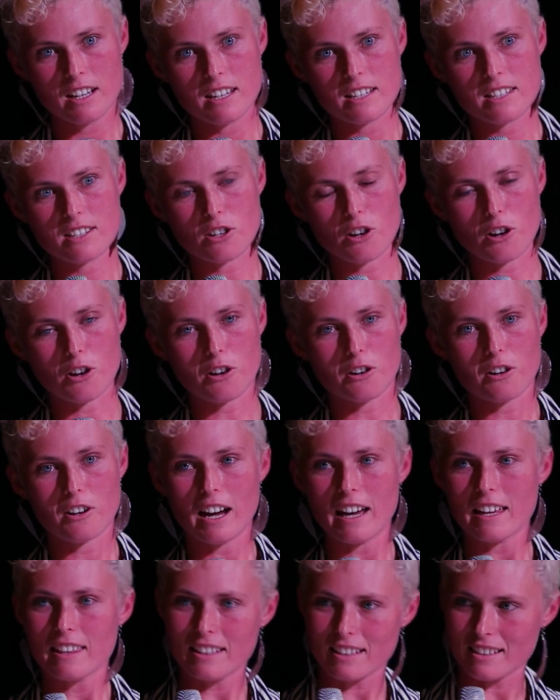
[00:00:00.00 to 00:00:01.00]

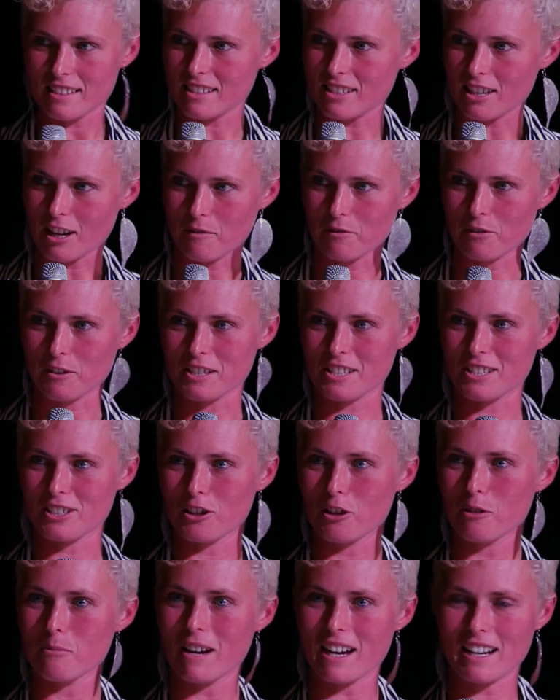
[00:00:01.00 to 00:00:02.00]
So I think it's time for us to
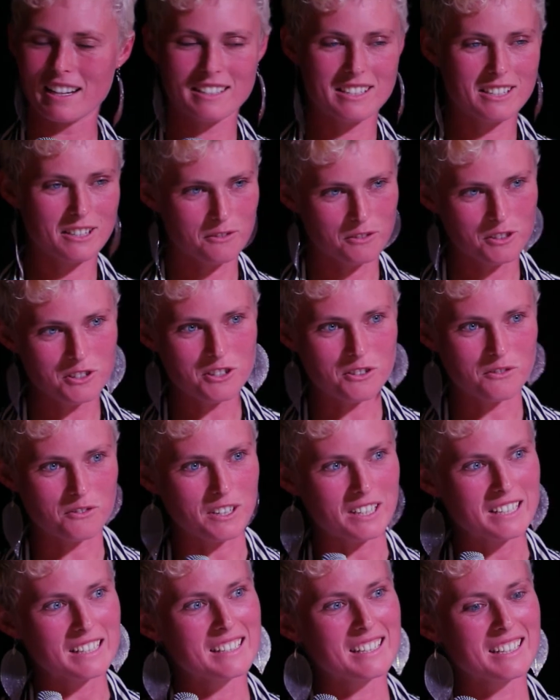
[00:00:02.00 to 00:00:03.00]
go back to the Future
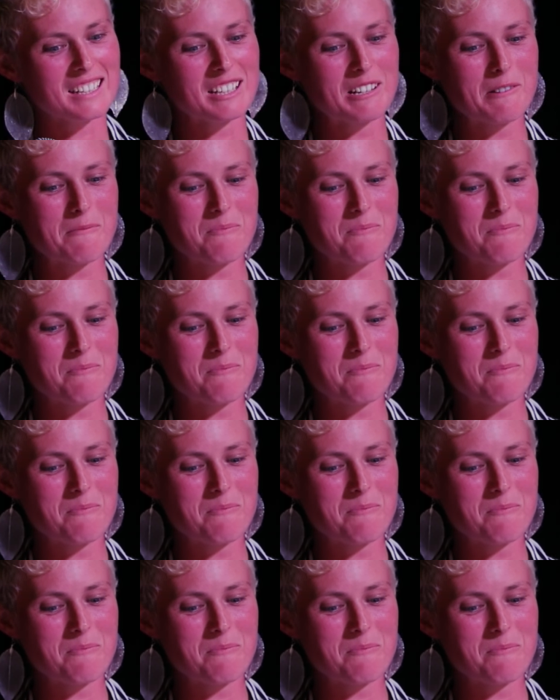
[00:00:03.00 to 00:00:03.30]
Fund.